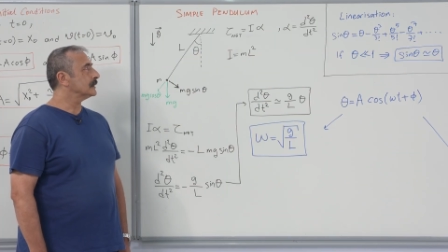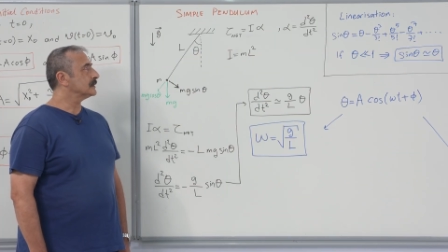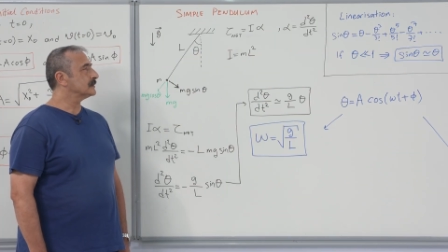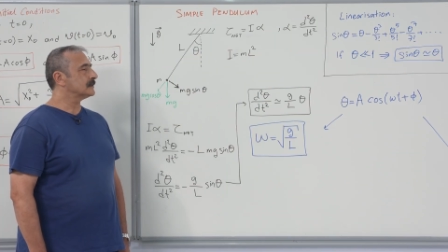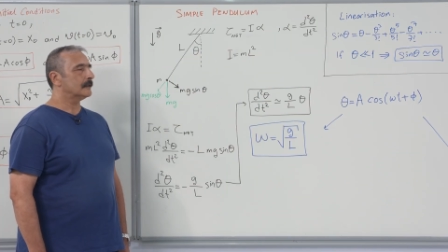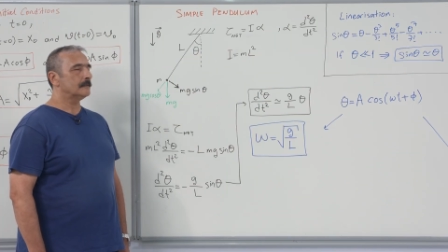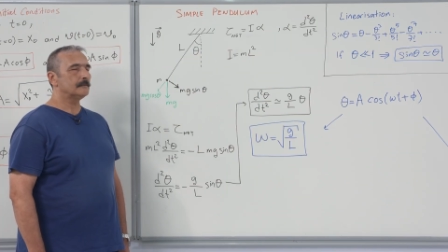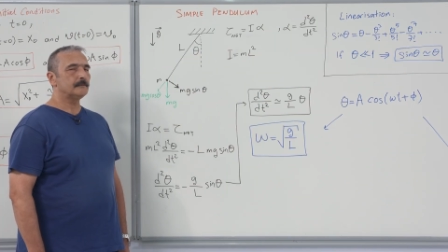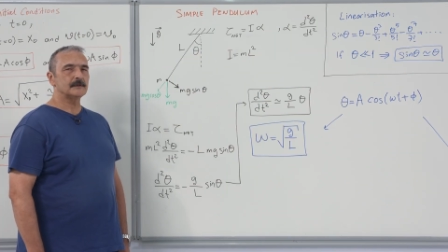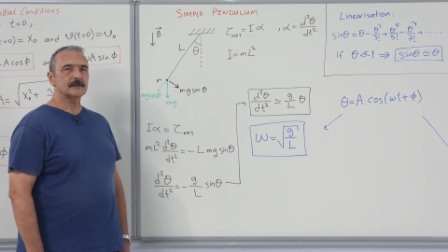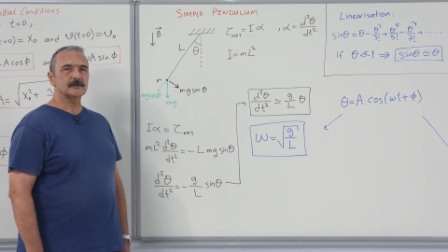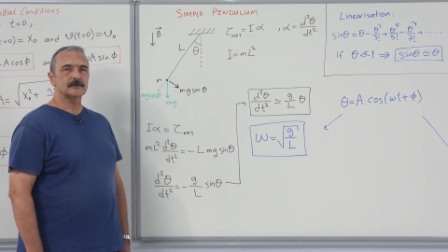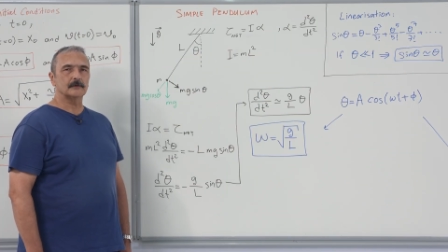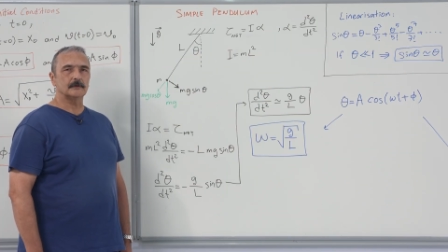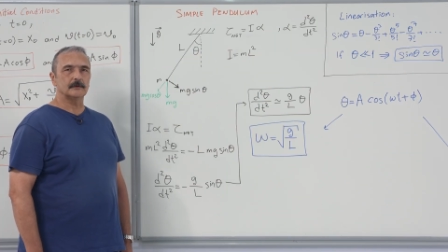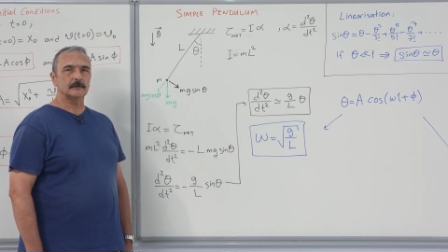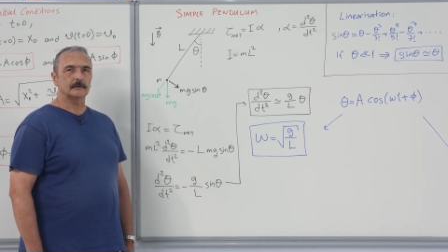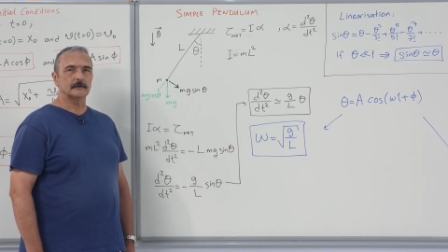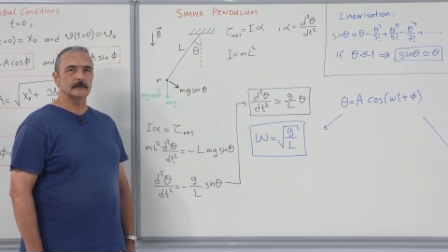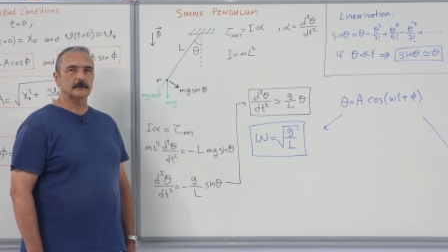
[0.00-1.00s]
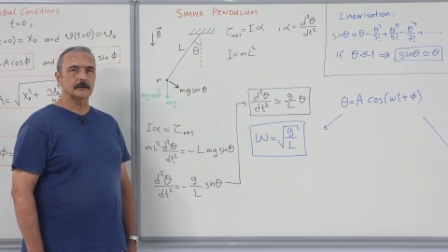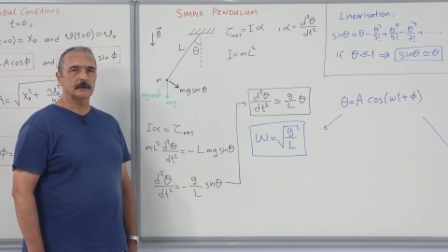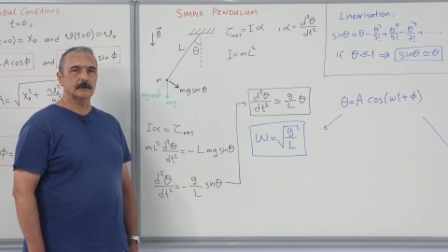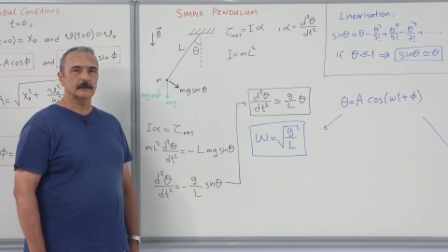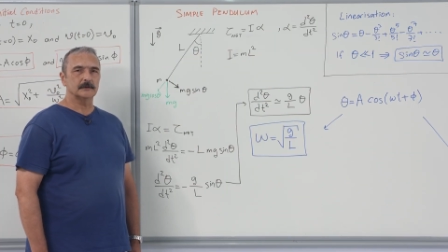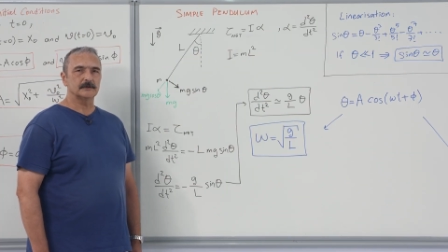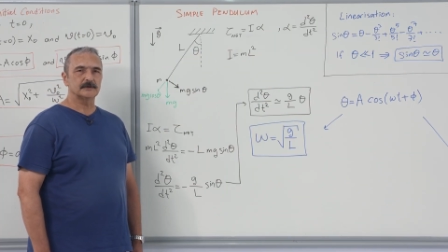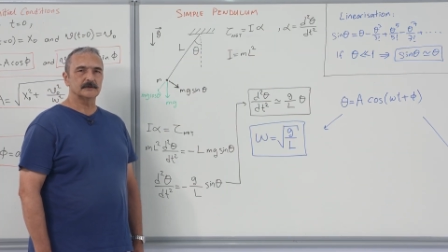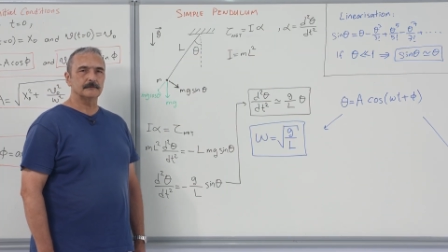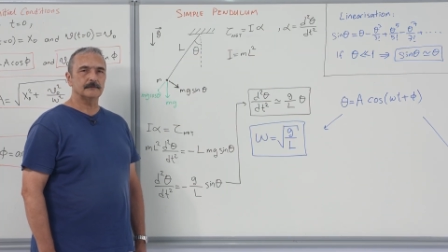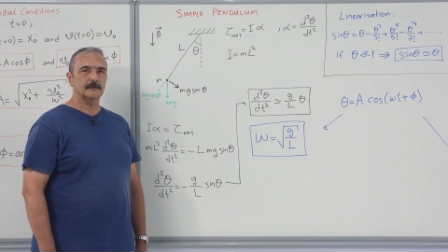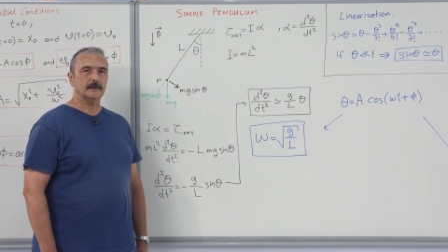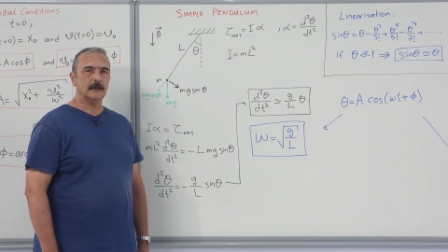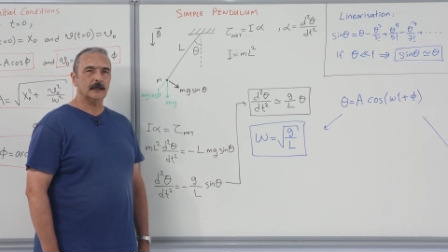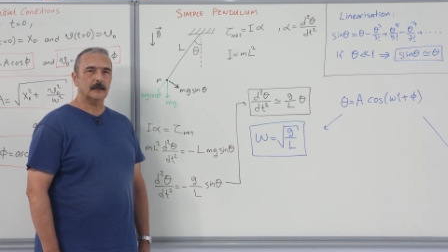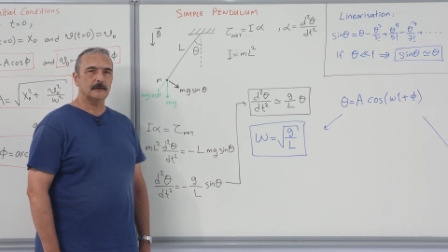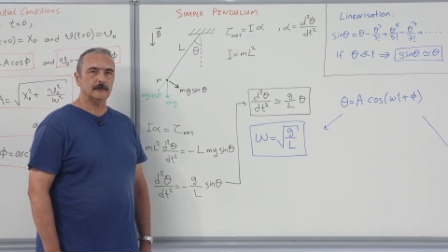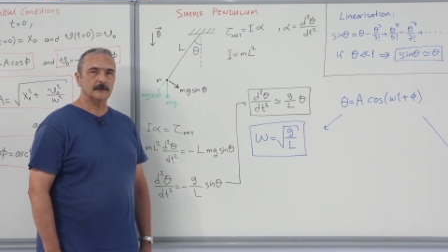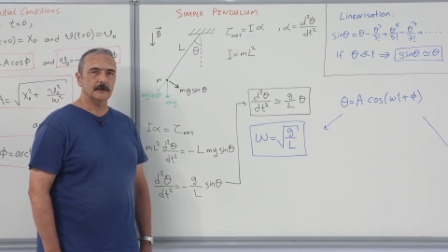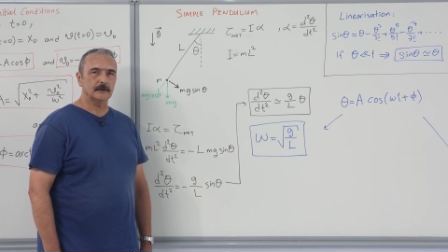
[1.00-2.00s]
examples on uh, simple
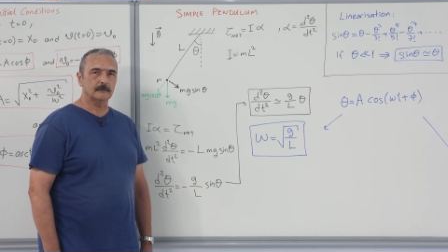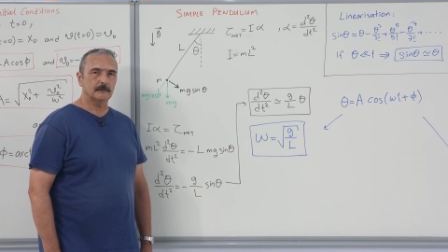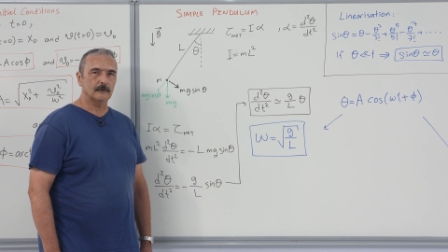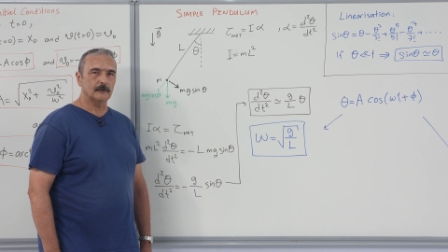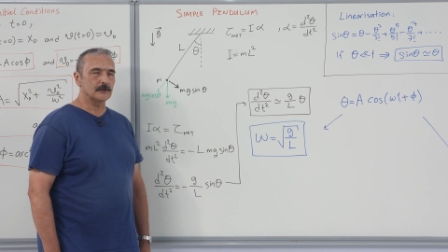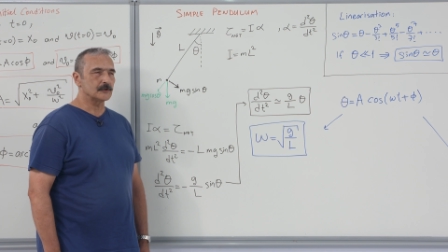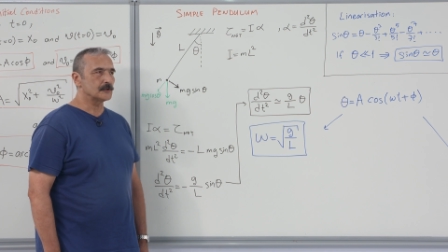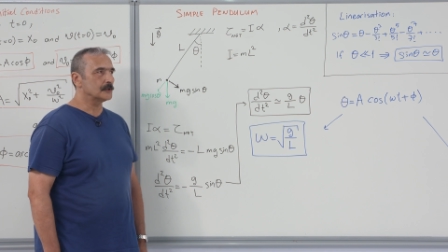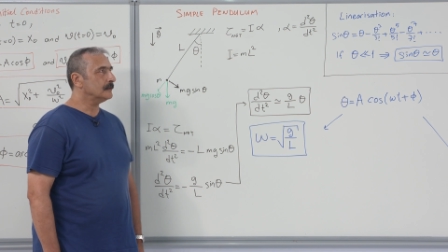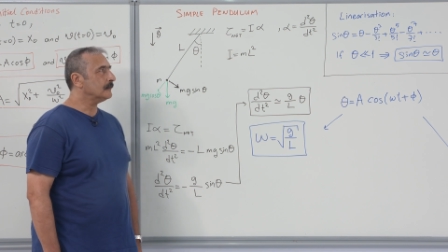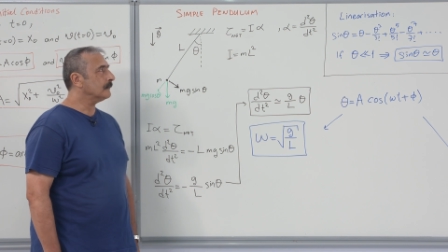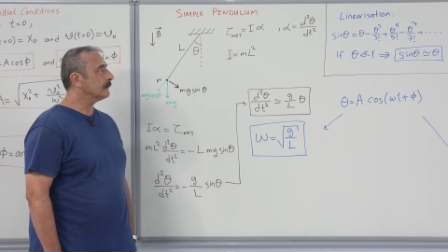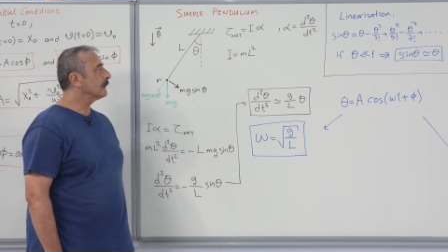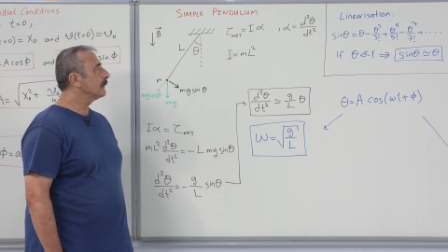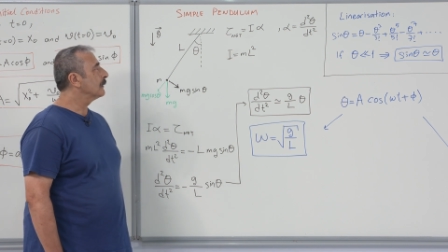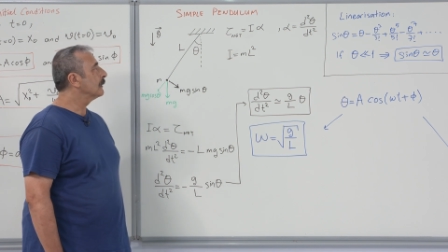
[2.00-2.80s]
harmonic motion